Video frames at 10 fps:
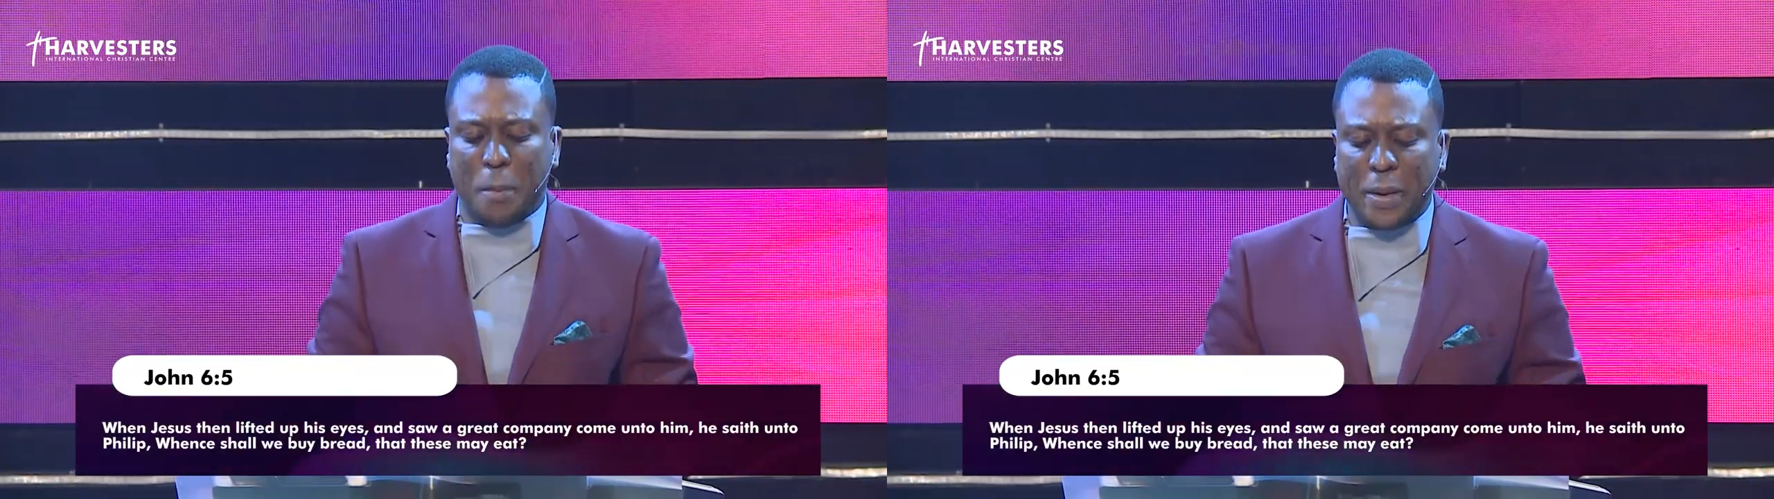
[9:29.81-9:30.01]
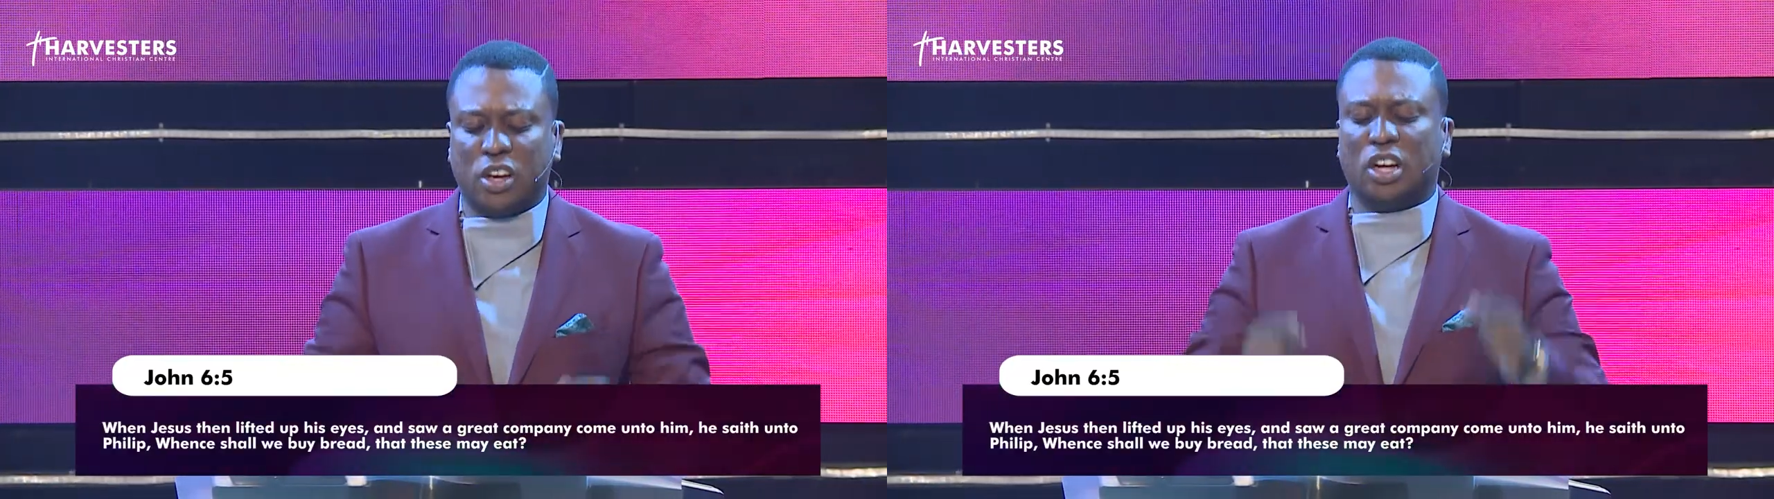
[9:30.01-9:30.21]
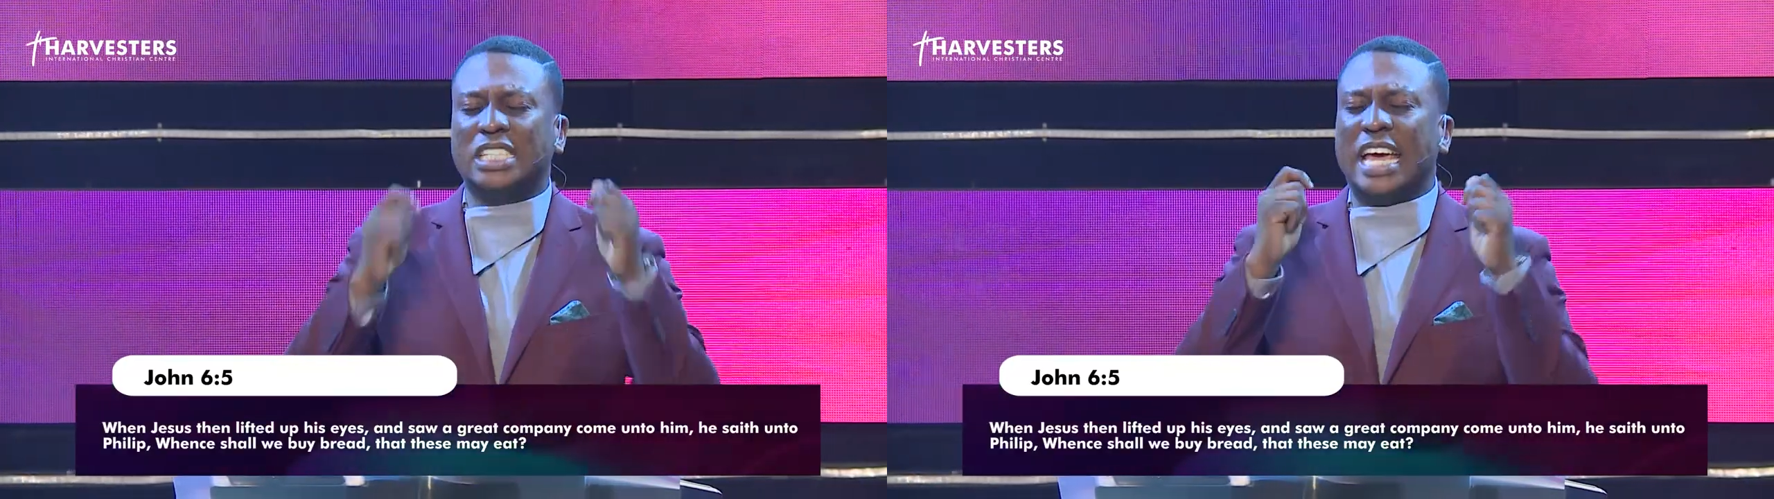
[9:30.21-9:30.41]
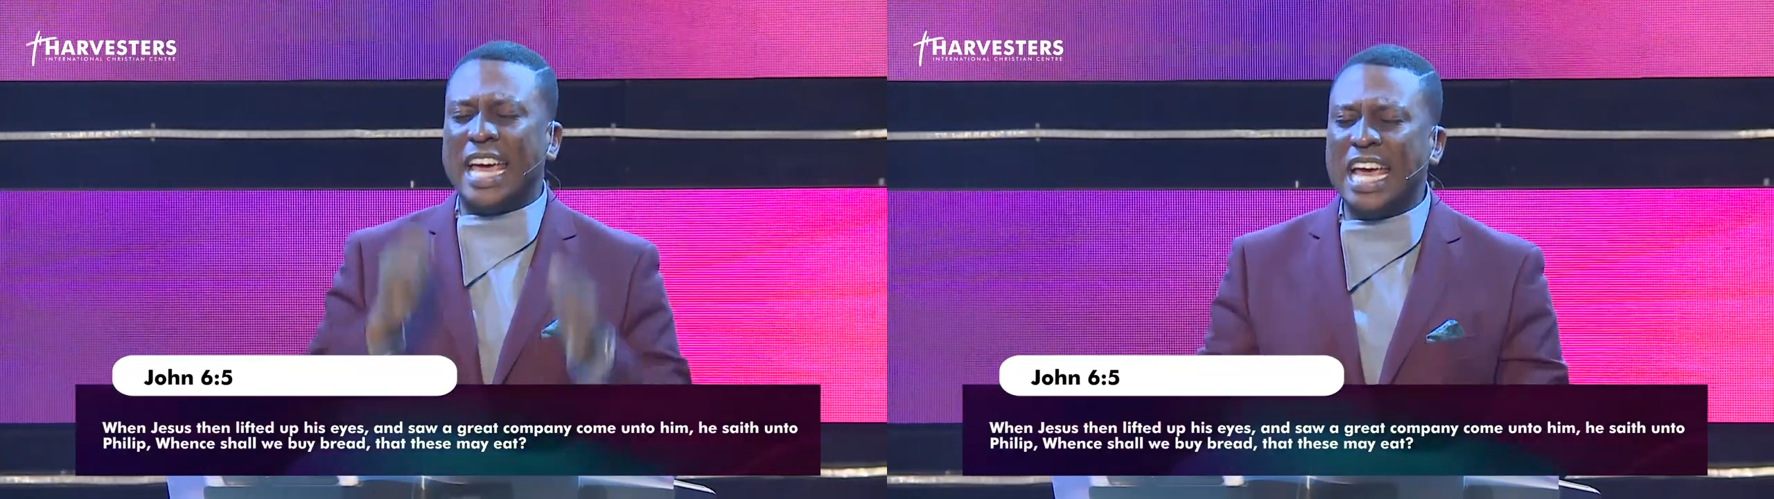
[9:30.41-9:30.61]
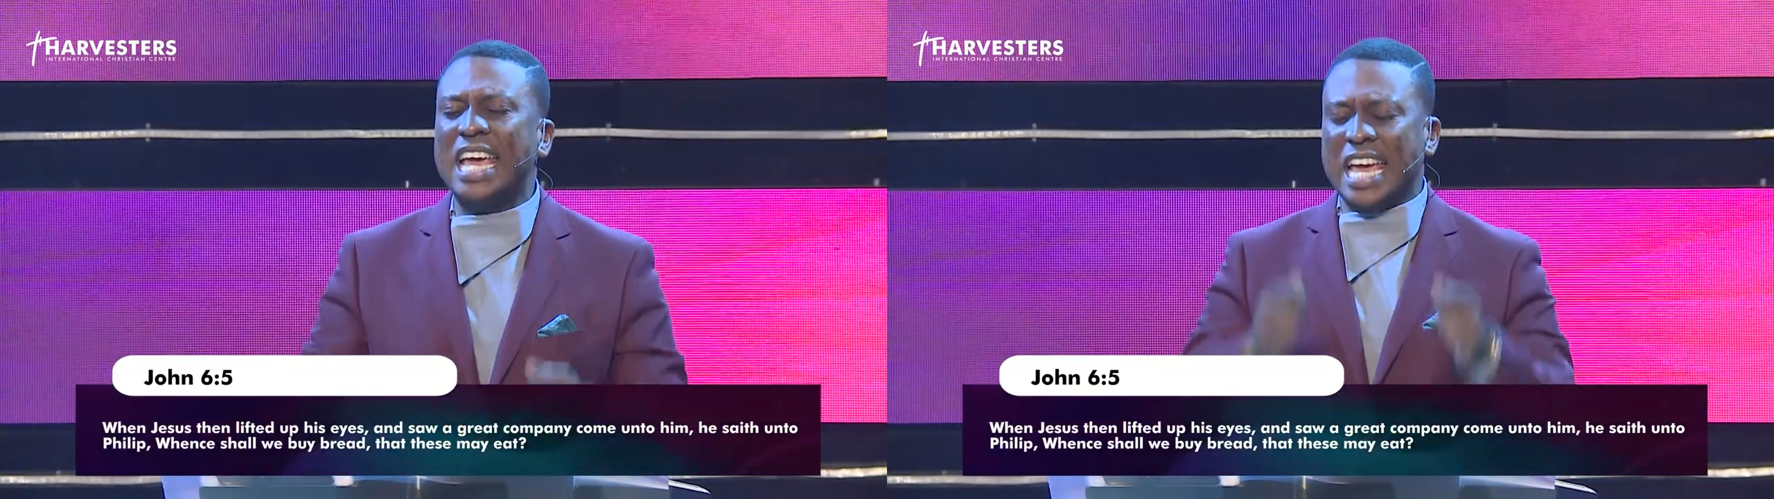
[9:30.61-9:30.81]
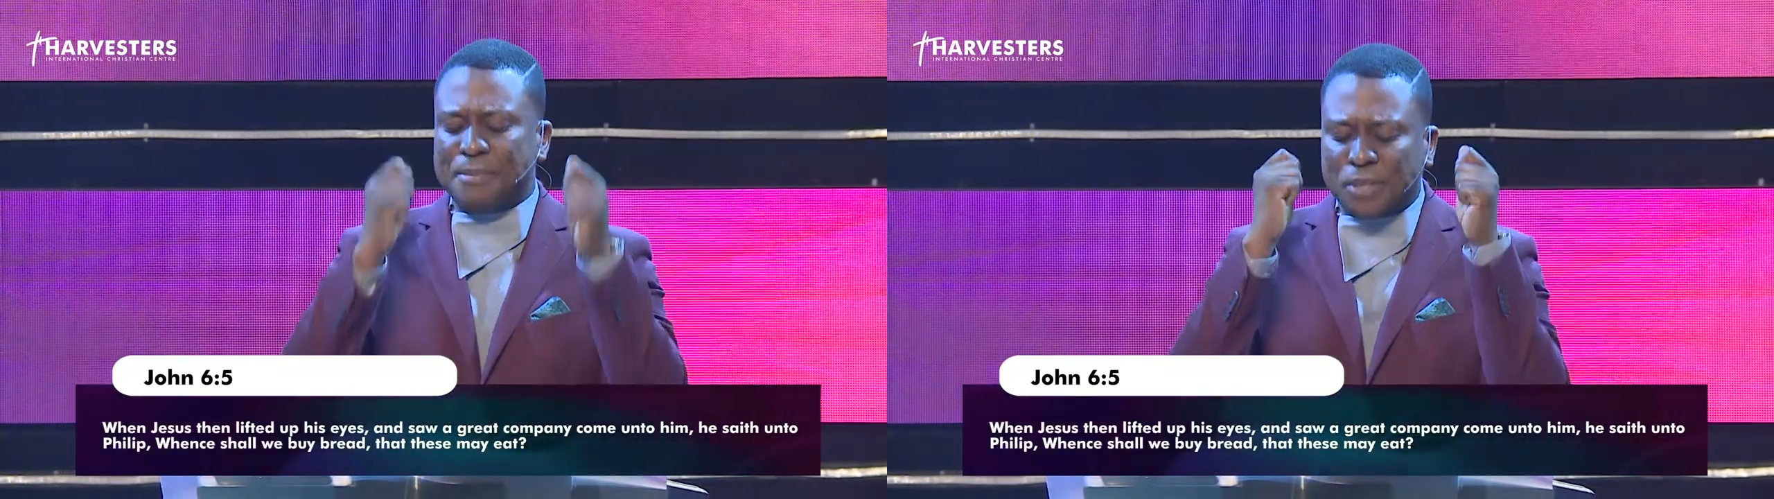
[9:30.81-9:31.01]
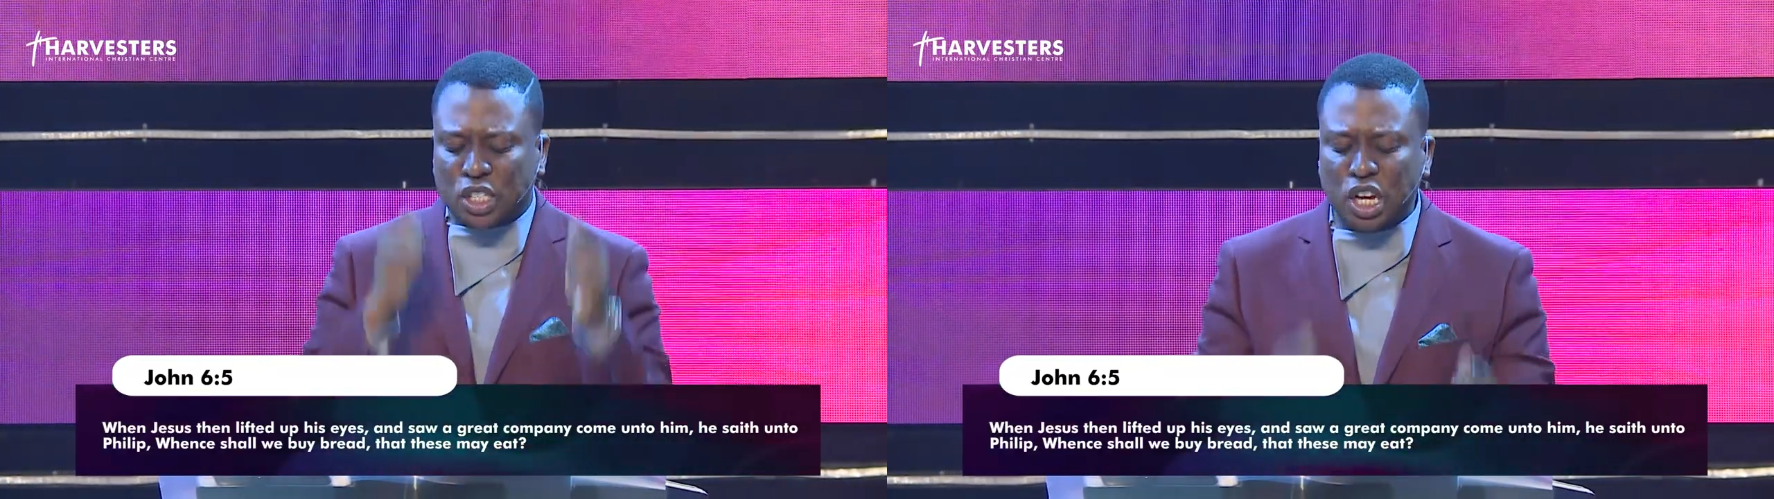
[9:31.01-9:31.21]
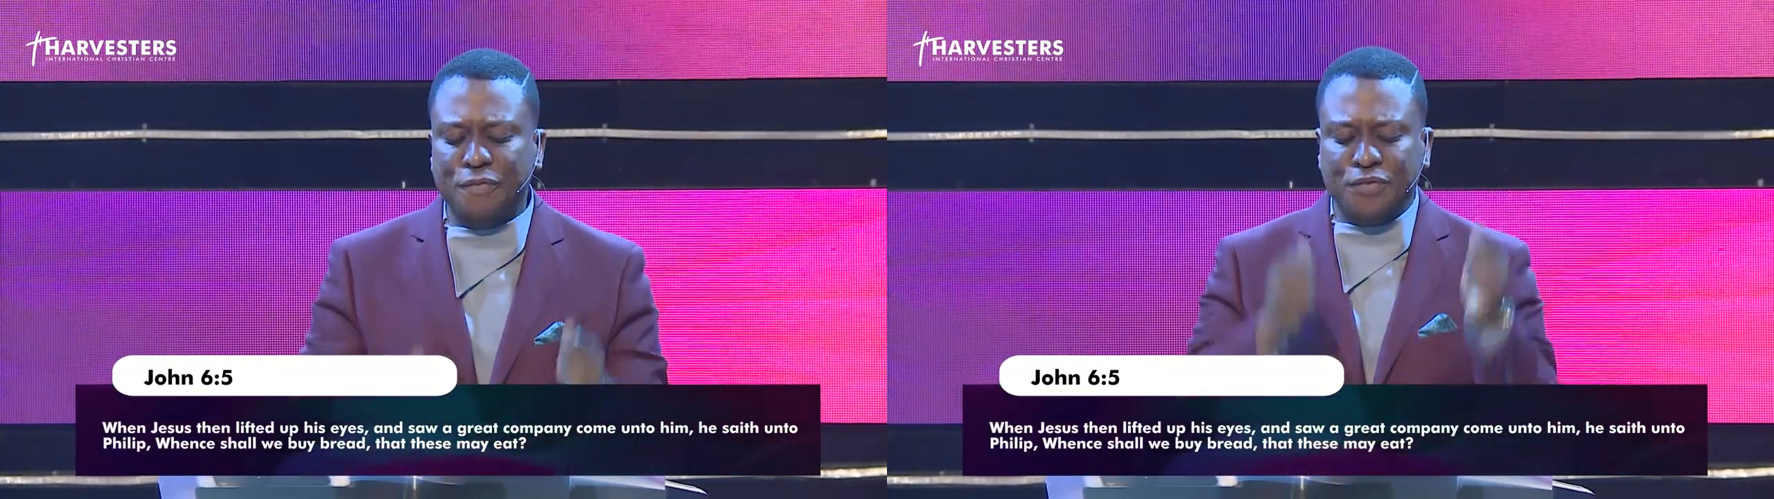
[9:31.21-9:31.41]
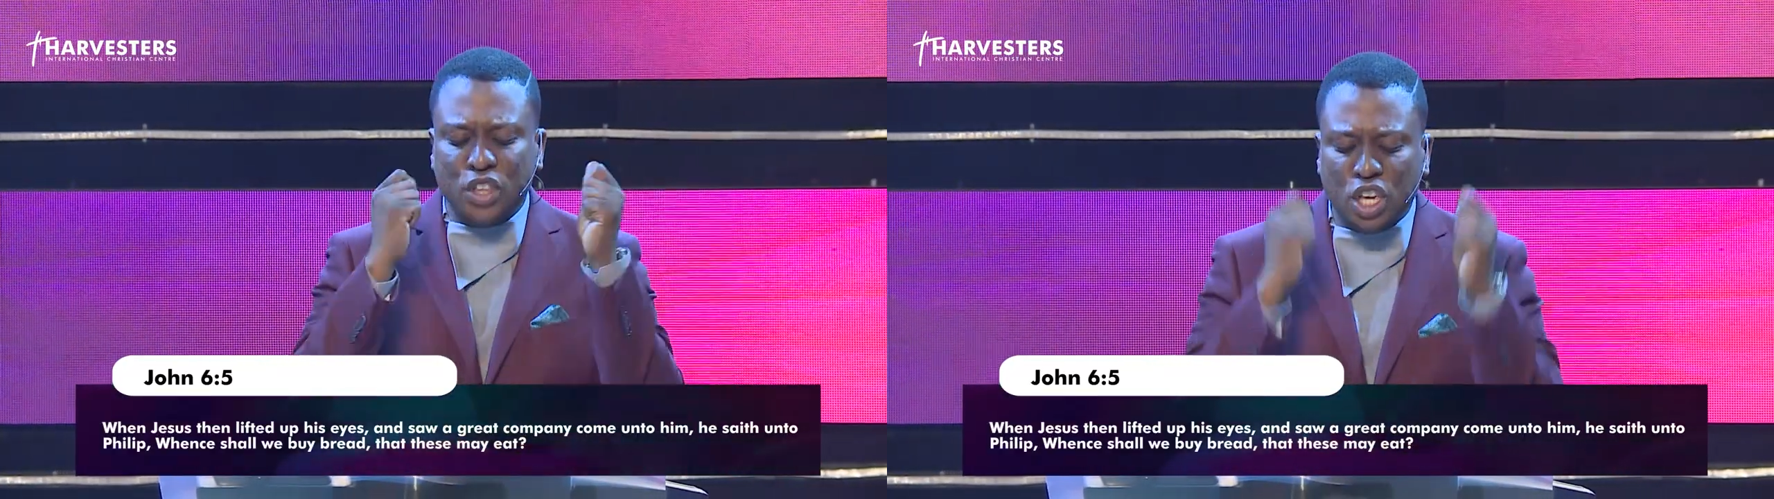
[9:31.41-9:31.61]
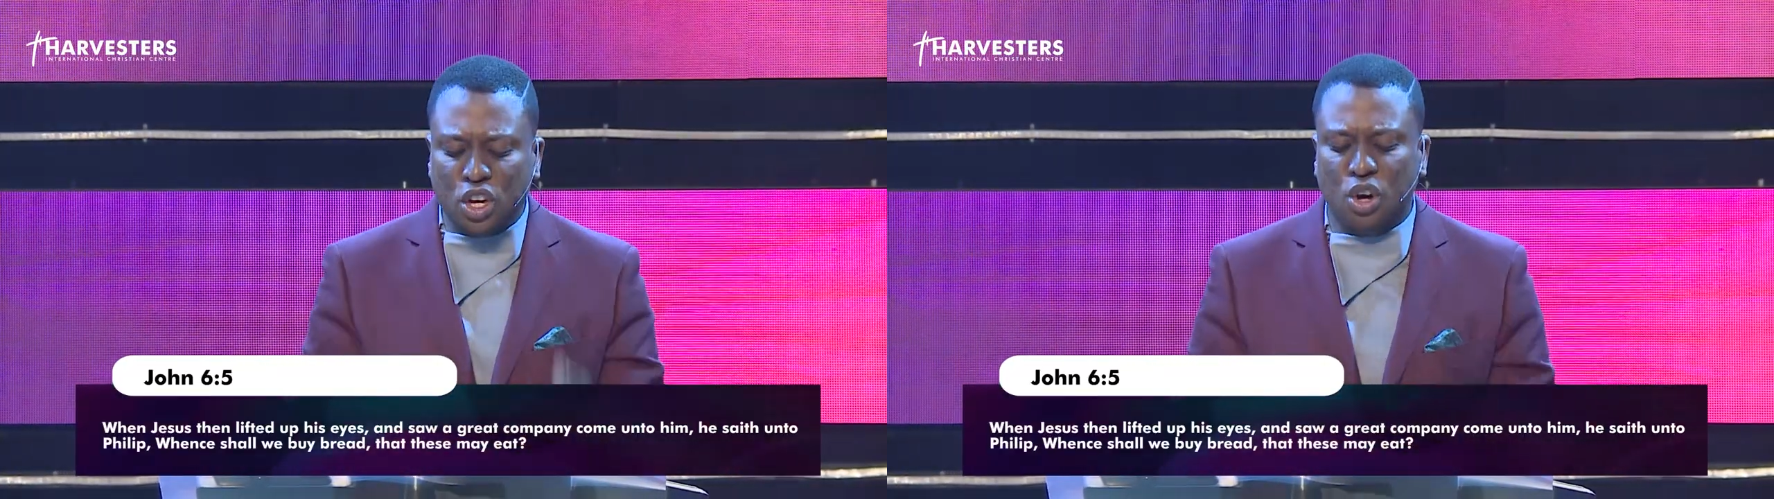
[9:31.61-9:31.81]
because he himself
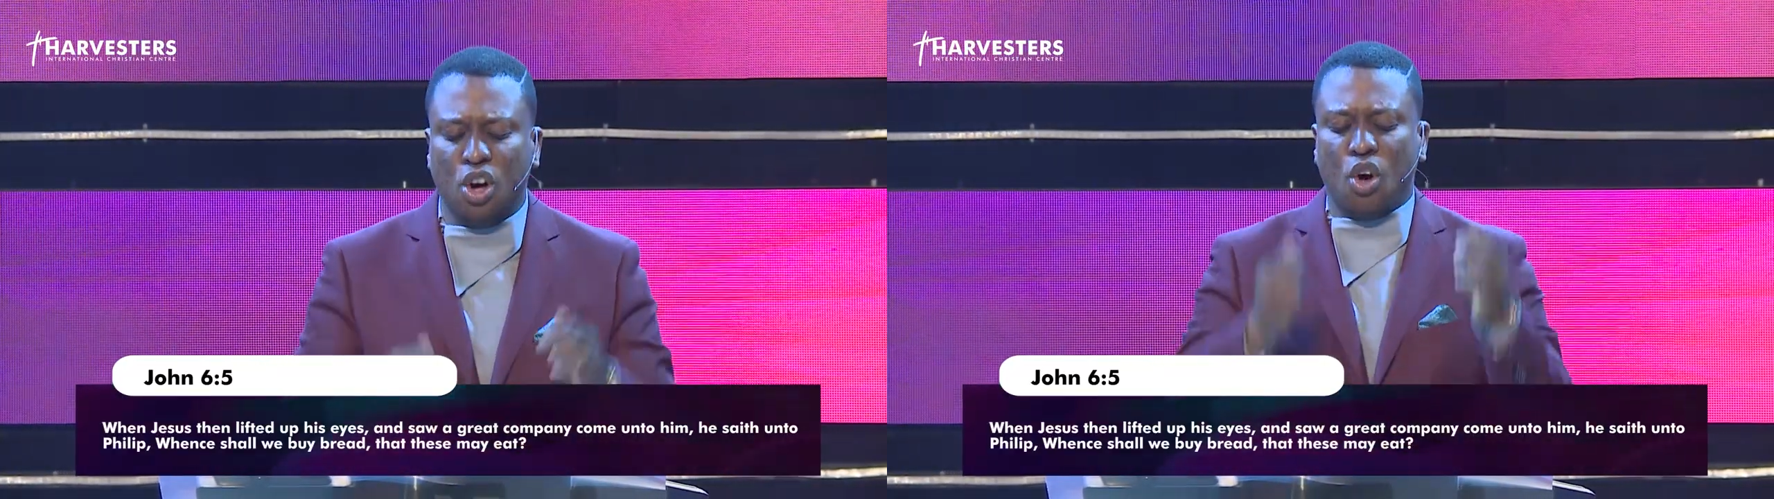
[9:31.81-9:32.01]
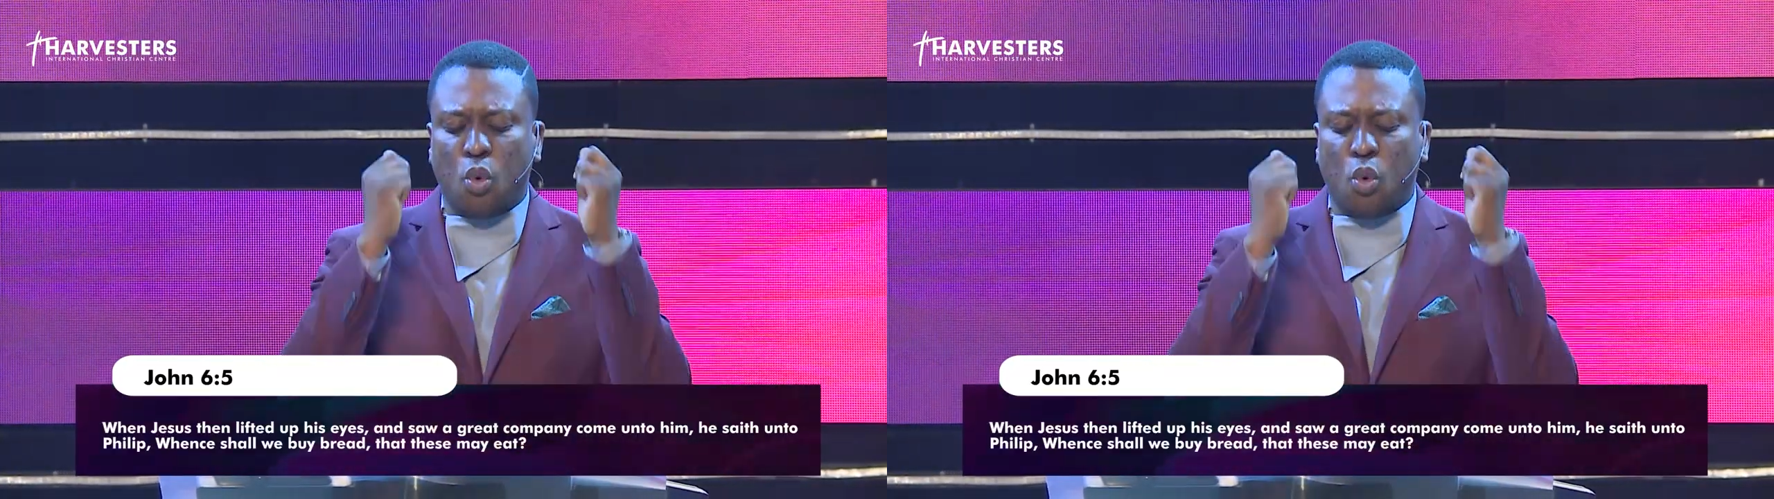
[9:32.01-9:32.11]
knew